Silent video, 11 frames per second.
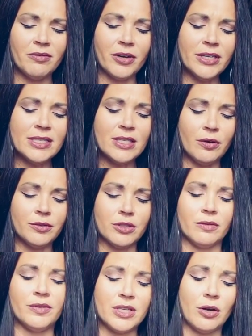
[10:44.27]
Very self
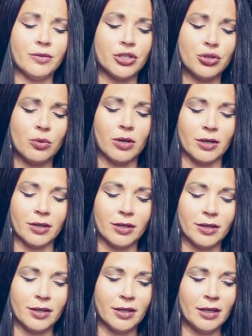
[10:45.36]
self assured
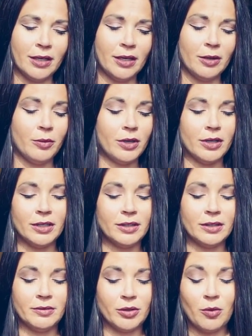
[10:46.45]
well,
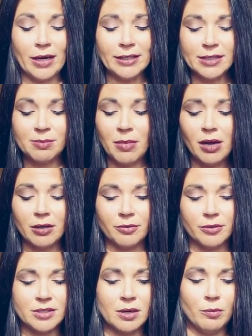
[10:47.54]
the, quite smug
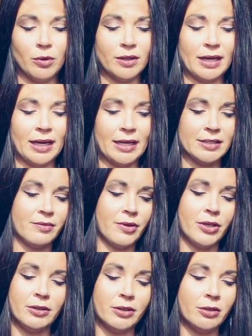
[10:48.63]
for someone that has
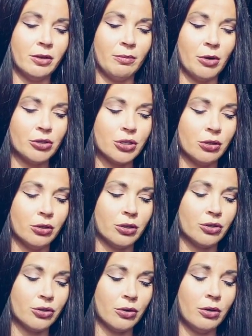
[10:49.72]
very little emotional
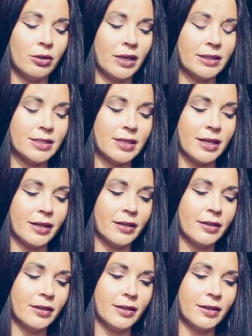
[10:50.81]
control, I'd say.